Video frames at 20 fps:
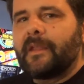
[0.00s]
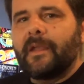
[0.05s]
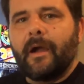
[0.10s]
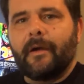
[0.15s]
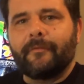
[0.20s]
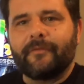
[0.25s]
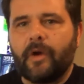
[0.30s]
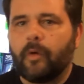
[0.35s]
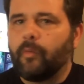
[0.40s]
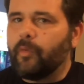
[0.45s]

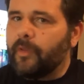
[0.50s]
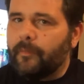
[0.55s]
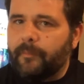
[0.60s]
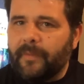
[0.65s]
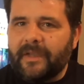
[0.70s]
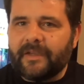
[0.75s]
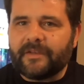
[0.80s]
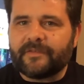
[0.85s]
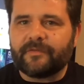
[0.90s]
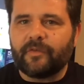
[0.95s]
I've gone with the
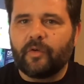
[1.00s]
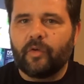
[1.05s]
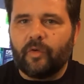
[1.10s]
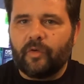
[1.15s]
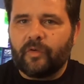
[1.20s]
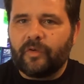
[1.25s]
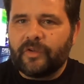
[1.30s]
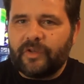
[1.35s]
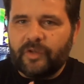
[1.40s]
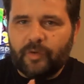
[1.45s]
P S four.
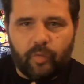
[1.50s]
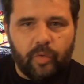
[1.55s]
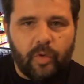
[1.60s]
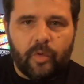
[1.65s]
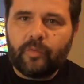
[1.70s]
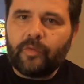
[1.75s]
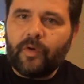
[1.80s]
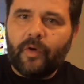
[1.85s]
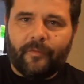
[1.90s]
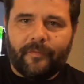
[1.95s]
You
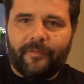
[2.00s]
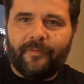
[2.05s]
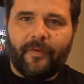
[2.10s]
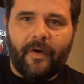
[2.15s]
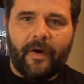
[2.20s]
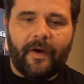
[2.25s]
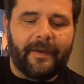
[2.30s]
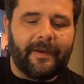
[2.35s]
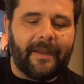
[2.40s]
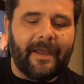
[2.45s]
will not
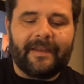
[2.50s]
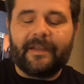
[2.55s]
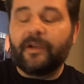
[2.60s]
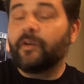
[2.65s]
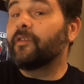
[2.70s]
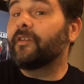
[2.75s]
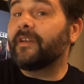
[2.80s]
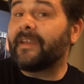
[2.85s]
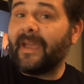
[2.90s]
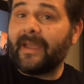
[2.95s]
find any
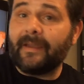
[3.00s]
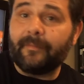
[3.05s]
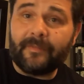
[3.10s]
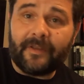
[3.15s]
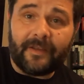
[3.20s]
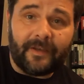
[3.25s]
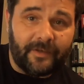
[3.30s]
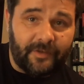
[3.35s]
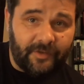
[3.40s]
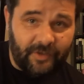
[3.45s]
other game
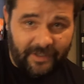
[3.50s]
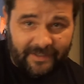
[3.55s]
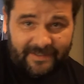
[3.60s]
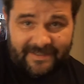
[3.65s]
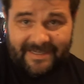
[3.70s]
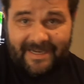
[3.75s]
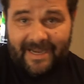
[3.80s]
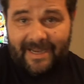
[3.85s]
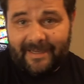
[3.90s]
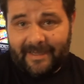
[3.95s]
than a G
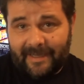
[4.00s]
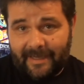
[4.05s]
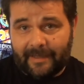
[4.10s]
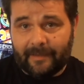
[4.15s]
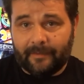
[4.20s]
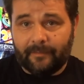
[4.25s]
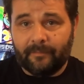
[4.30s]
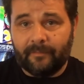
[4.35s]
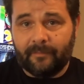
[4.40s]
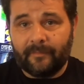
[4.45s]
T A
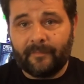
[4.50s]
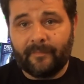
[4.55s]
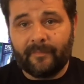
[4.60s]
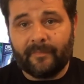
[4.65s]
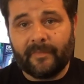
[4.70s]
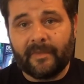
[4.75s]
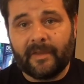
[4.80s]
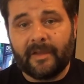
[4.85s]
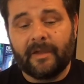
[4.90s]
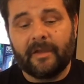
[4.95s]
game
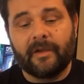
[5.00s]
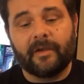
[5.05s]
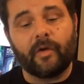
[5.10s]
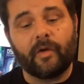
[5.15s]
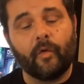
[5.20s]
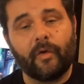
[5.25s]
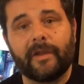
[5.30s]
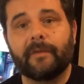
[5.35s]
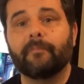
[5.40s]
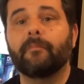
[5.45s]

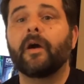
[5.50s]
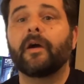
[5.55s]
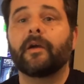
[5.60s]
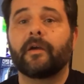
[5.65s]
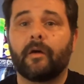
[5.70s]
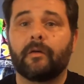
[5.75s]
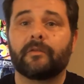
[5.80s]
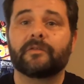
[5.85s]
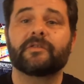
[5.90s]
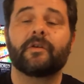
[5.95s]
going in my
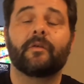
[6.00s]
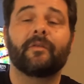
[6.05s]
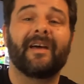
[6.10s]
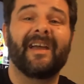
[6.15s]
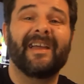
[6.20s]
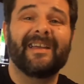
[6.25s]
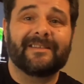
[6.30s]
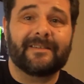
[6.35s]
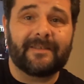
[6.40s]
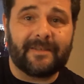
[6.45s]
console
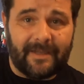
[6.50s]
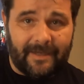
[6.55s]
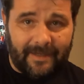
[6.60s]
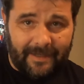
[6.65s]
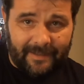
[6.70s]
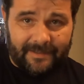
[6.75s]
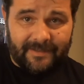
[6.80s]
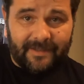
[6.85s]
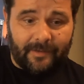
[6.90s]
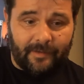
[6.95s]
that isn't an
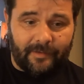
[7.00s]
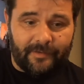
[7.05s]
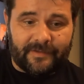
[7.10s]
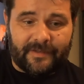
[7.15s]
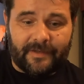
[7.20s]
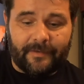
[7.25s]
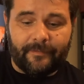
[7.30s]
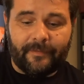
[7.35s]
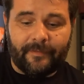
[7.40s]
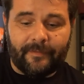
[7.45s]

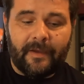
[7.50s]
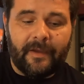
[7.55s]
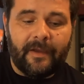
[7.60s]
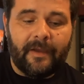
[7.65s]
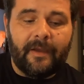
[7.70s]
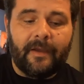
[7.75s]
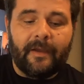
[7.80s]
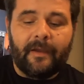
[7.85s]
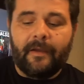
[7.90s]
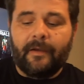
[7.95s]
exclusive.
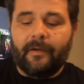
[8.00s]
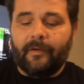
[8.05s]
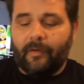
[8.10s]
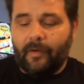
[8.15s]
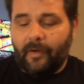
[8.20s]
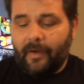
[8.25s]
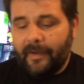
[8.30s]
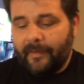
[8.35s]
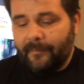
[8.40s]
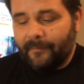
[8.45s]

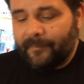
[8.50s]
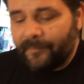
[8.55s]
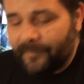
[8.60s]
Right?